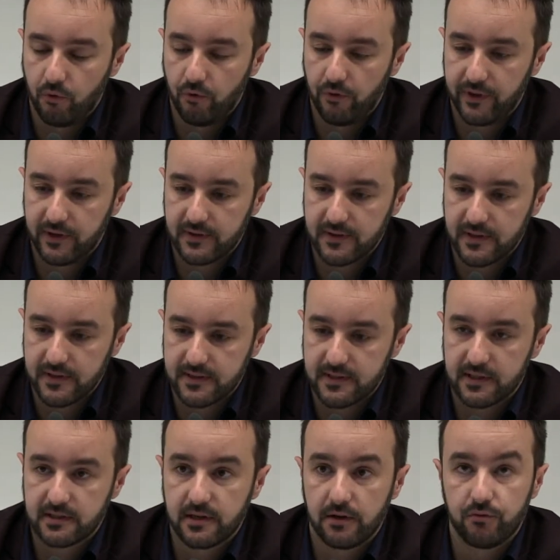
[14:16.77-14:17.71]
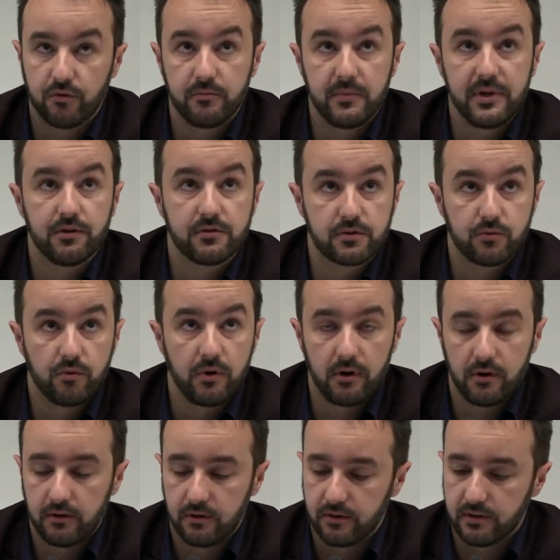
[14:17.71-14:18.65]
more than 600 meter
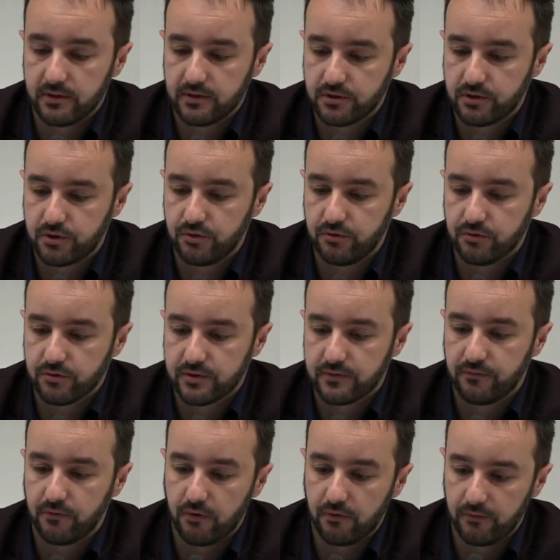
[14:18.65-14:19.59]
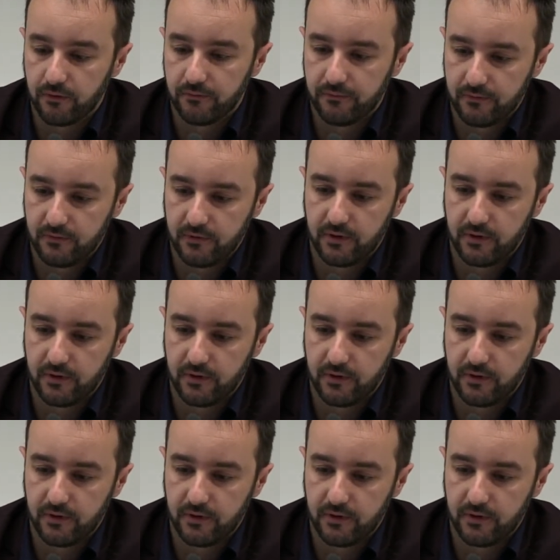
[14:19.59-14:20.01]
square studios for